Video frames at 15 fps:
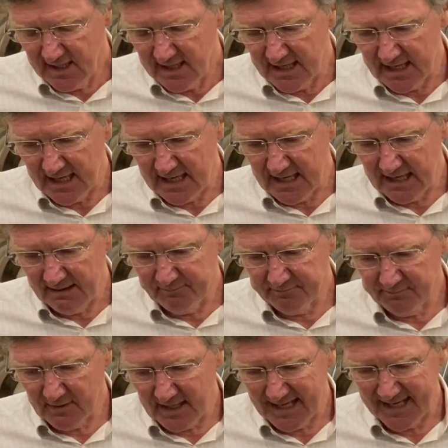
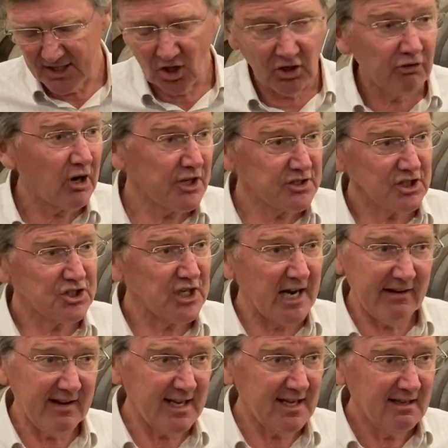And Oloroso
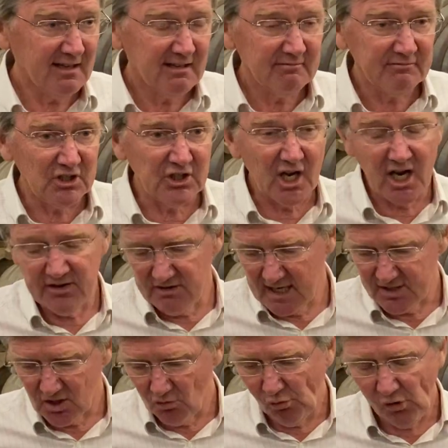sherry,
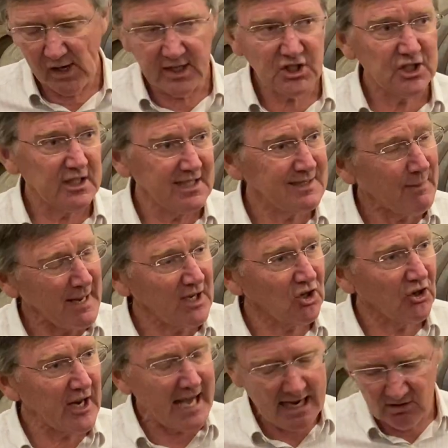it's a rich, and depending
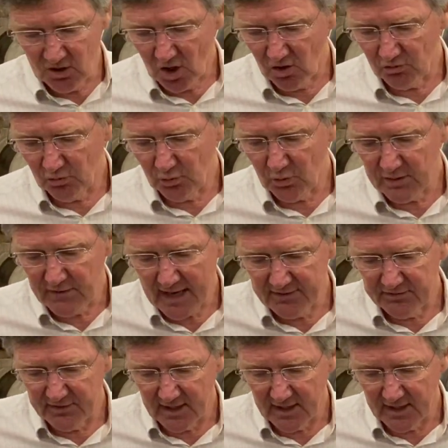on how long we've had